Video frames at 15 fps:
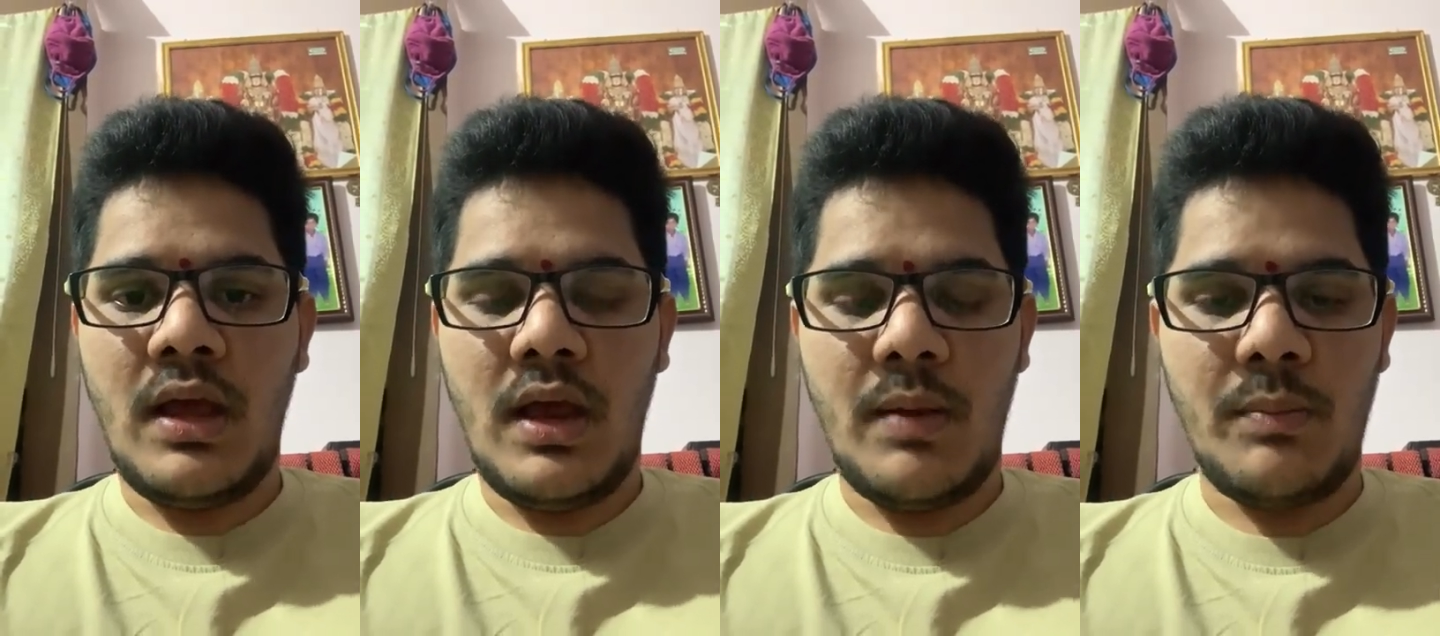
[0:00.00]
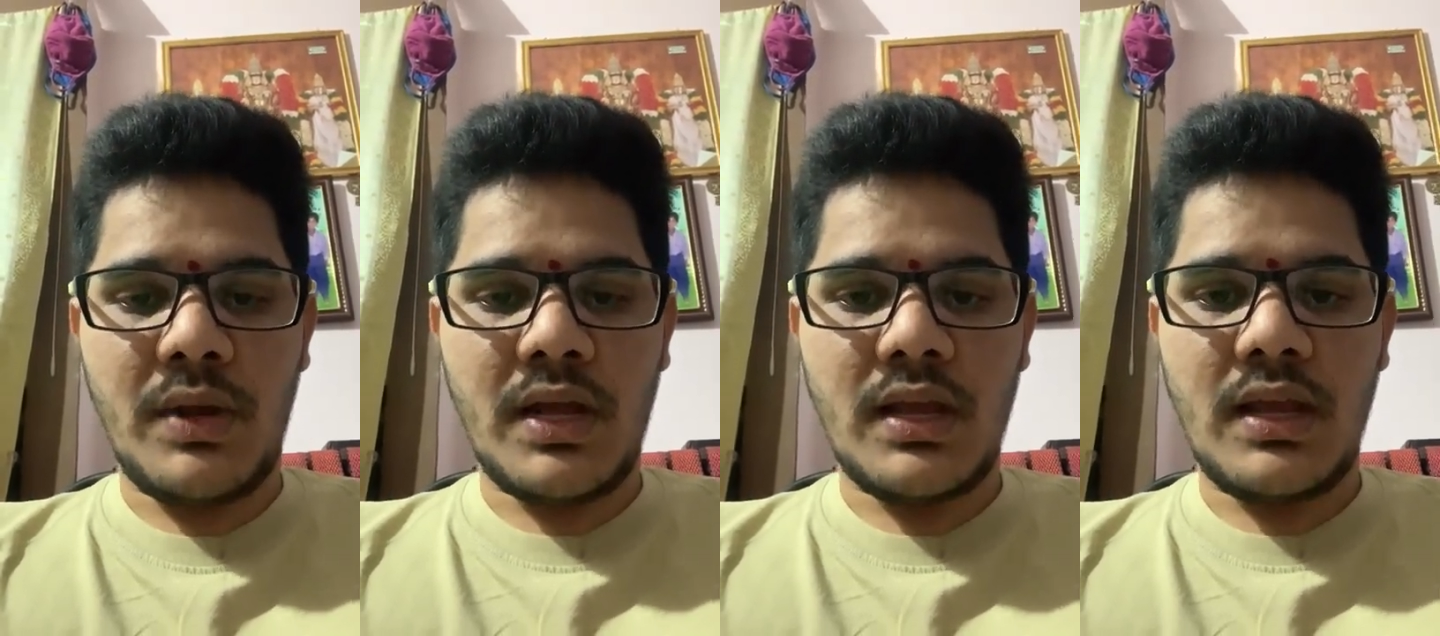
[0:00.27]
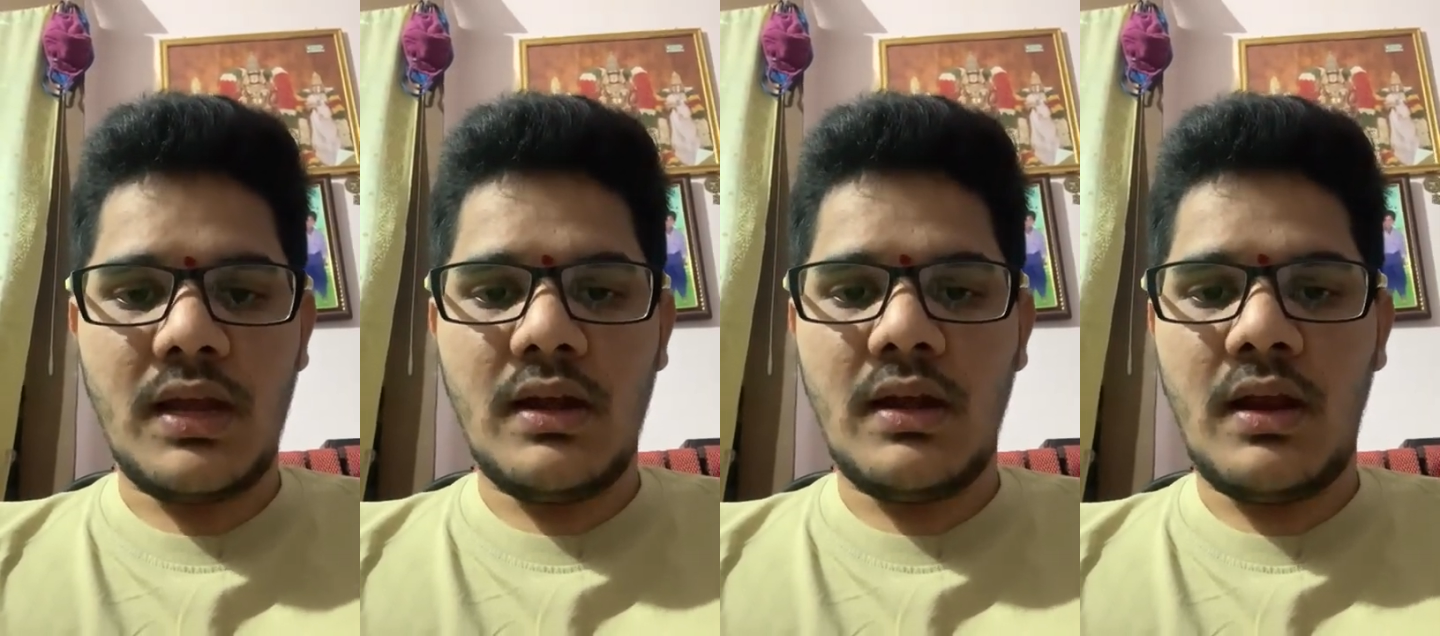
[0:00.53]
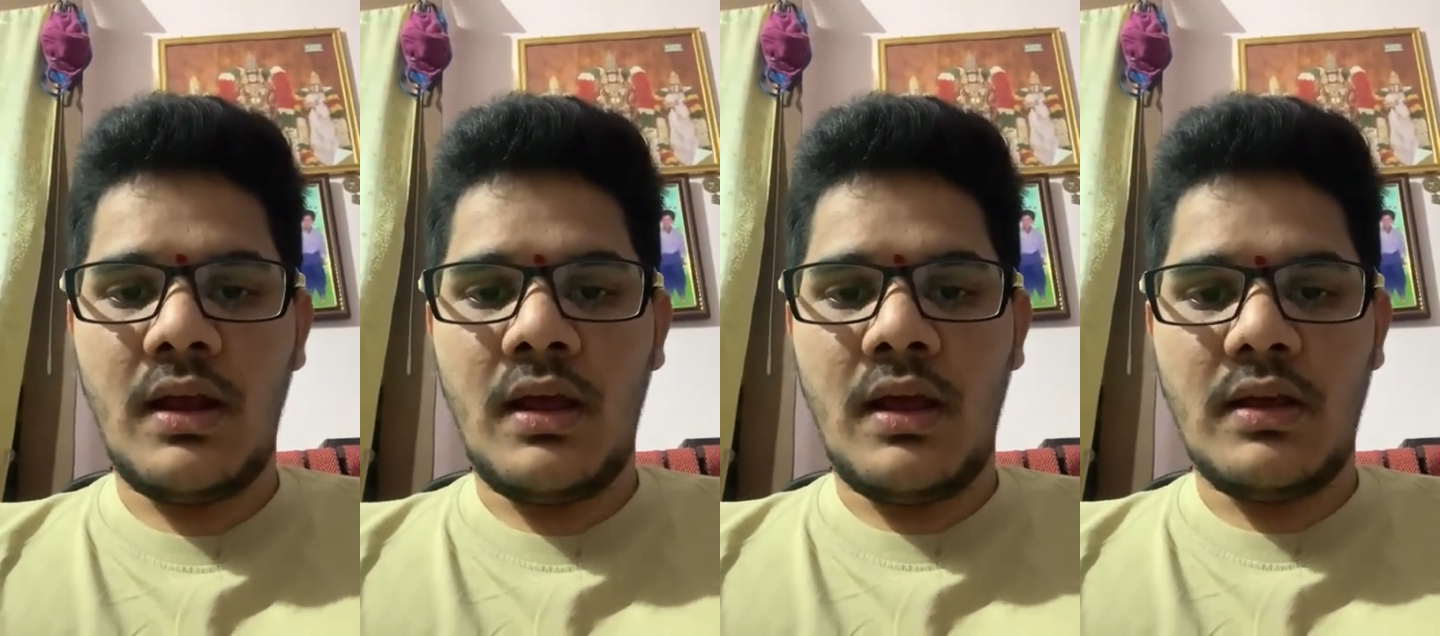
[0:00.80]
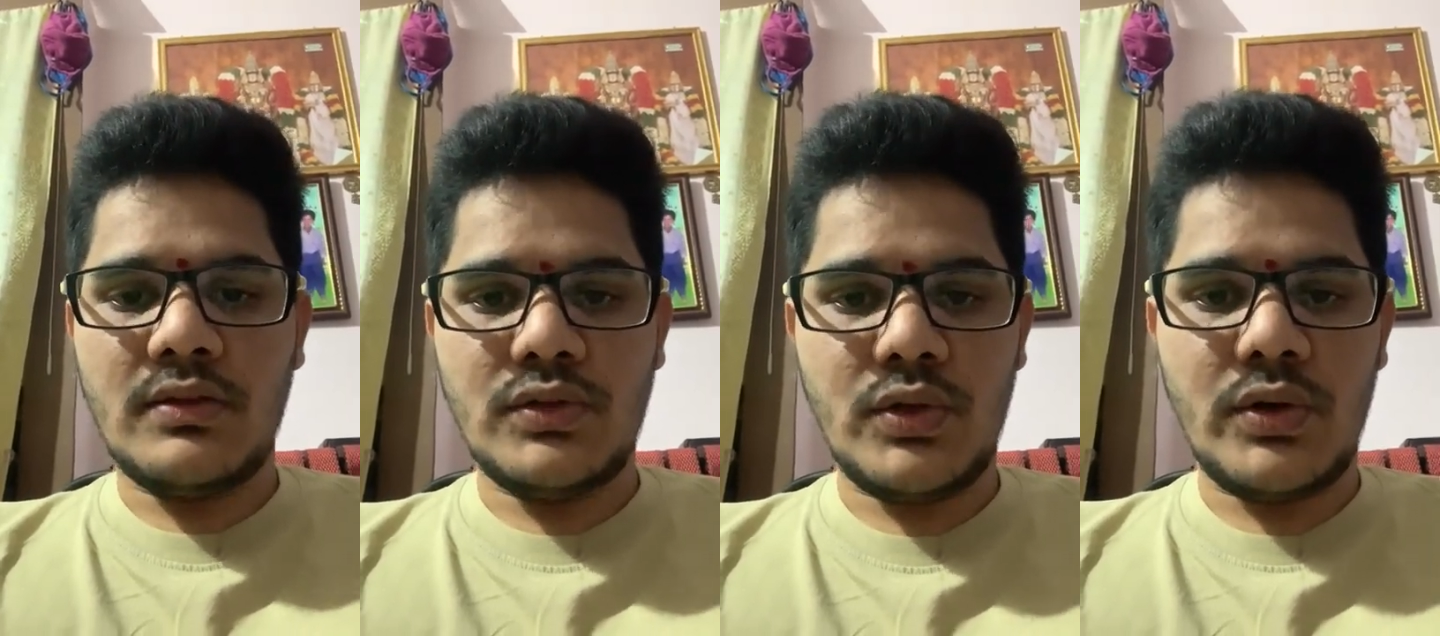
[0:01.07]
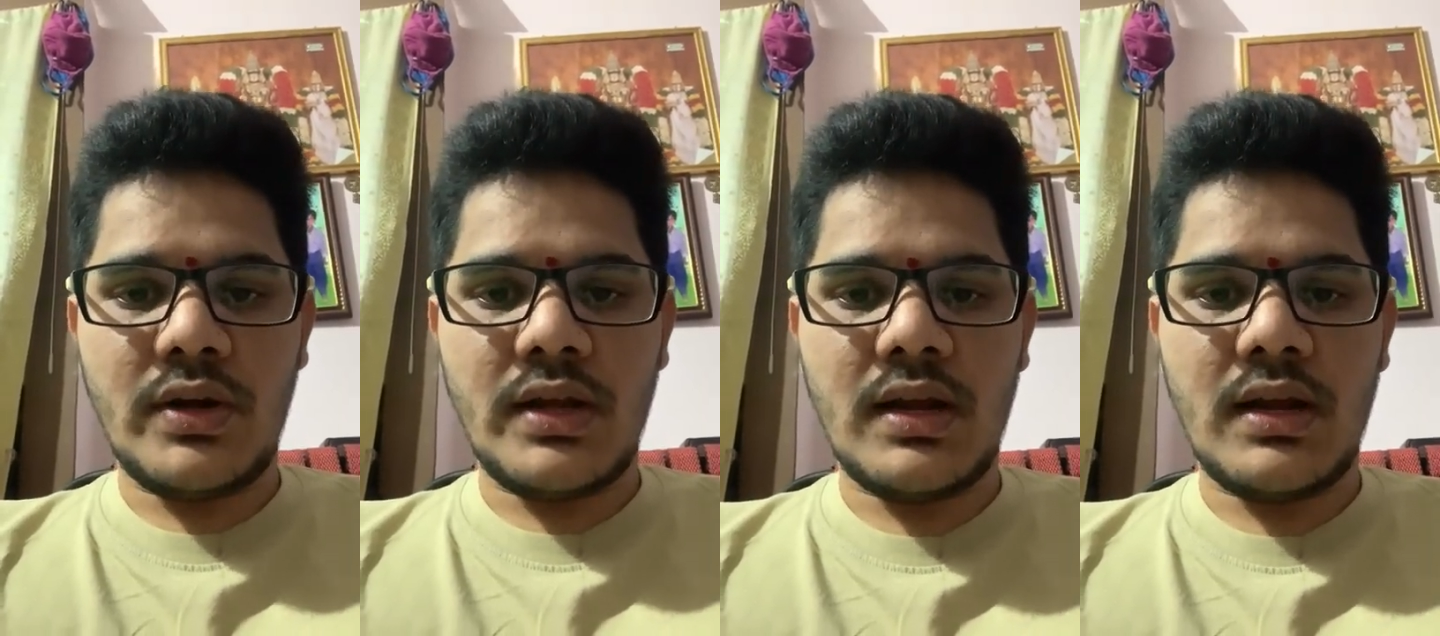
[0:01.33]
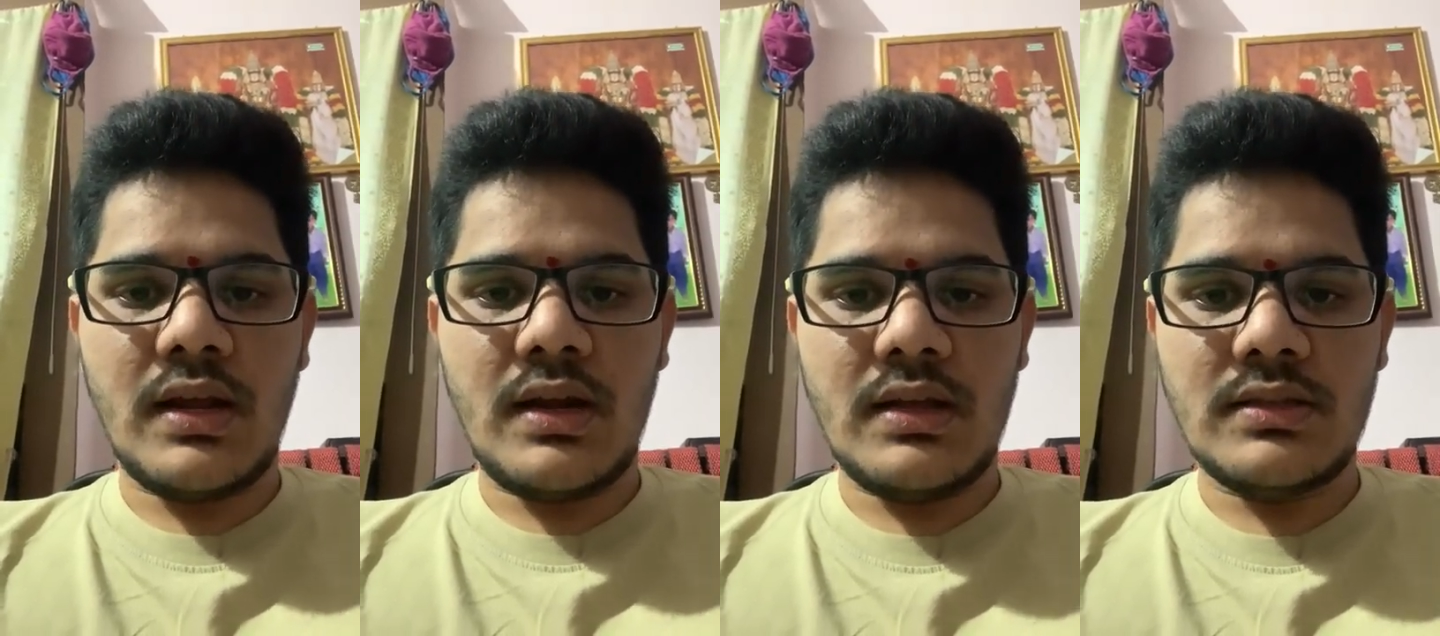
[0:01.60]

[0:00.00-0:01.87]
M.Tech in Geotechnical